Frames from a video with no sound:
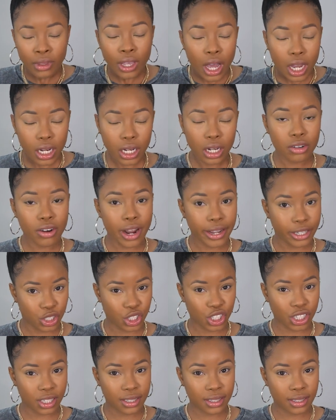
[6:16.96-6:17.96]
little
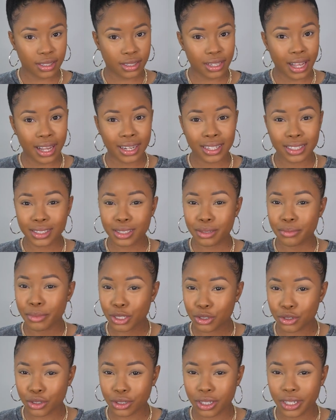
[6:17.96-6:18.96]
righteous, a little
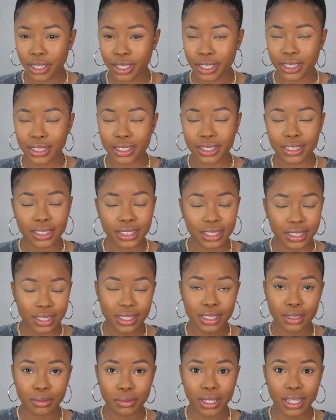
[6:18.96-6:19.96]
symmetrical.
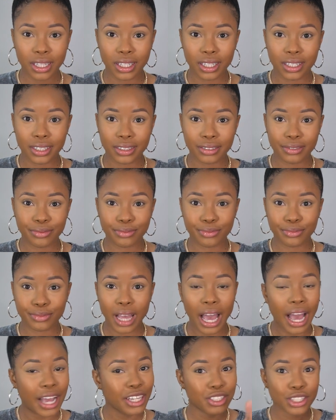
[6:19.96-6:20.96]
Listen to me.
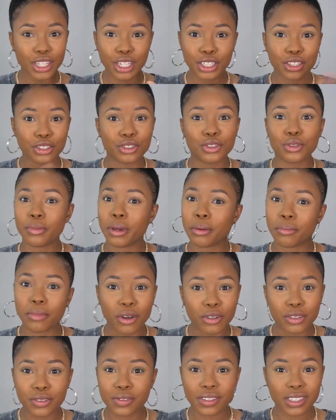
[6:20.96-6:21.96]
I should have just do my
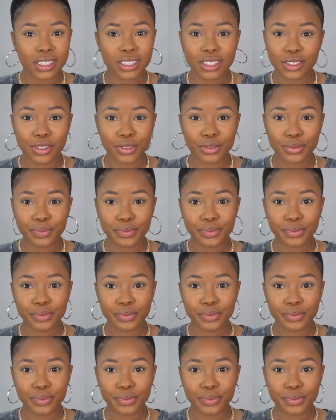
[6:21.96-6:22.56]
brows first, you know.